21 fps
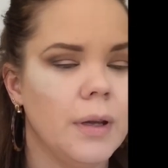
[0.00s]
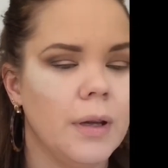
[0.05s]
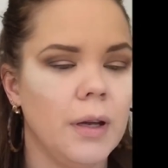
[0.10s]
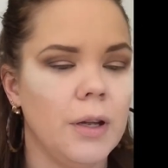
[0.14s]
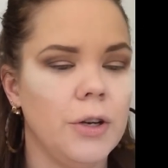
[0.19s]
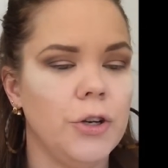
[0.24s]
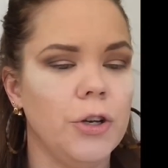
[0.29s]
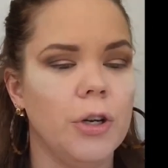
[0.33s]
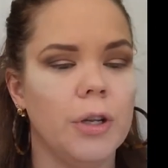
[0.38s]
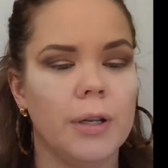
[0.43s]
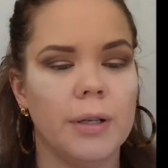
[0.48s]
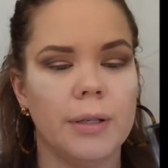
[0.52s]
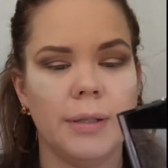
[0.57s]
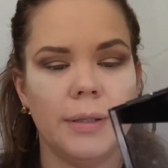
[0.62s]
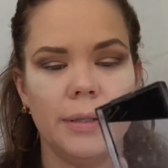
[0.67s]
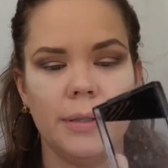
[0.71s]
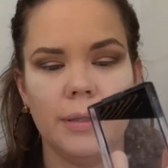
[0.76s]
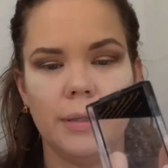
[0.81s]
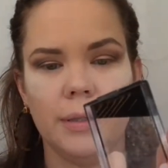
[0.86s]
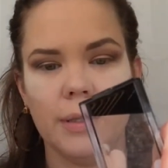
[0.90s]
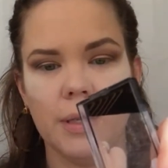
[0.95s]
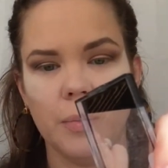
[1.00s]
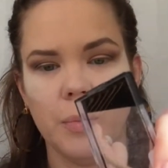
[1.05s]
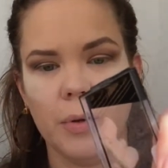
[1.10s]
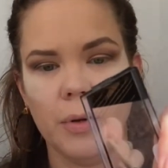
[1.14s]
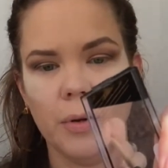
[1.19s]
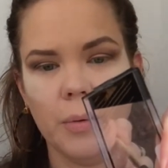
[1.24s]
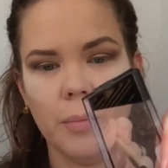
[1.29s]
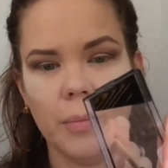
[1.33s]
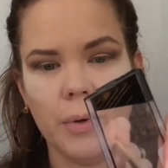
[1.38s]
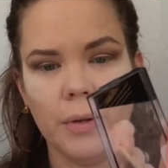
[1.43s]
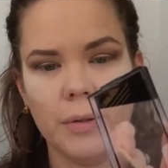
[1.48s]
and you're gonna dip it
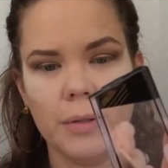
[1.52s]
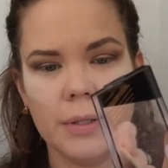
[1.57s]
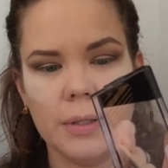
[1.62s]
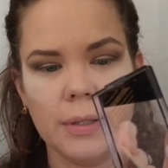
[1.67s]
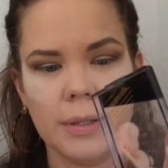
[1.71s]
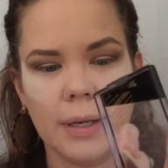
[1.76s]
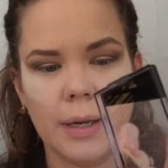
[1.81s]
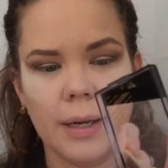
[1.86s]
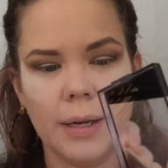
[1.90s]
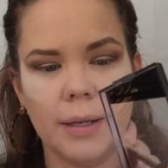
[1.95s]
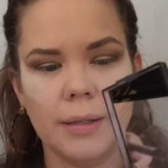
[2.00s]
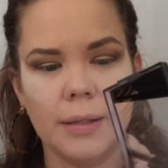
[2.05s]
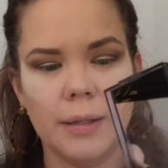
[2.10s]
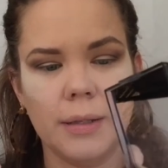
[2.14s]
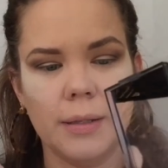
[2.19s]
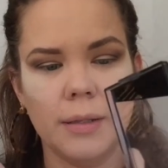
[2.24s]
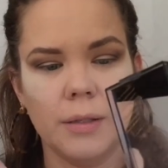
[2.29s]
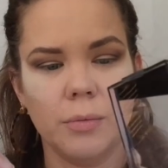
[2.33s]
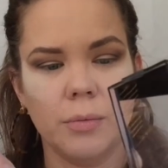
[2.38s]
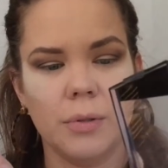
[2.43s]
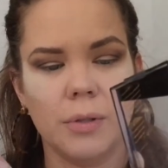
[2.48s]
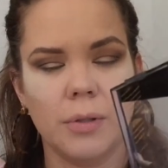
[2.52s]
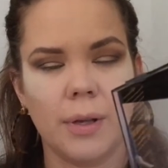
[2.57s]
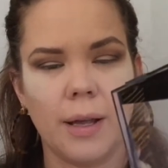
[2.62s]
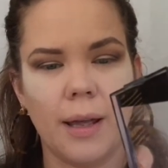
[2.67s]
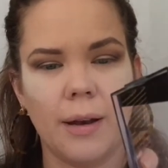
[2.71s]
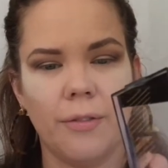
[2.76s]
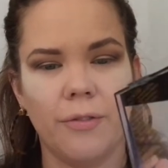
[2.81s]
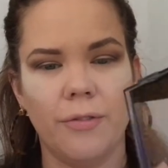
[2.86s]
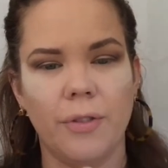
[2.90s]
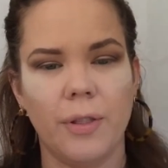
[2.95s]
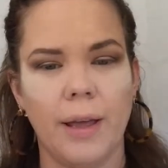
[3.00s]
on both sides because this one's
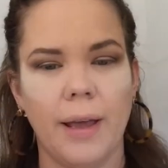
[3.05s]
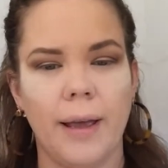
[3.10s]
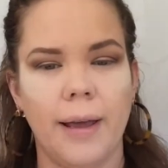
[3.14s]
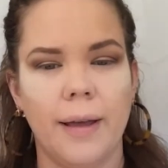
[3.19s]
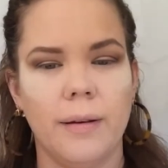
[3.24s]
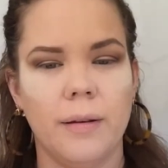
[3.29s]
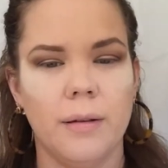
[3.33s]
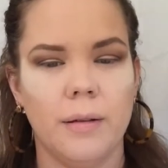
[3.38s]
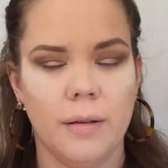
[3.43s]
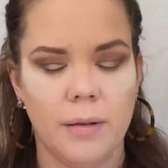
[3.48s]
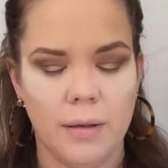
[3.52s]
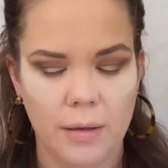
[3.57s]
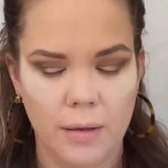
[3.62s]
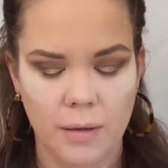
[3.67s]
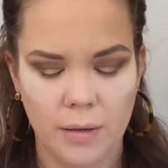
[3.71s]
kind of flat.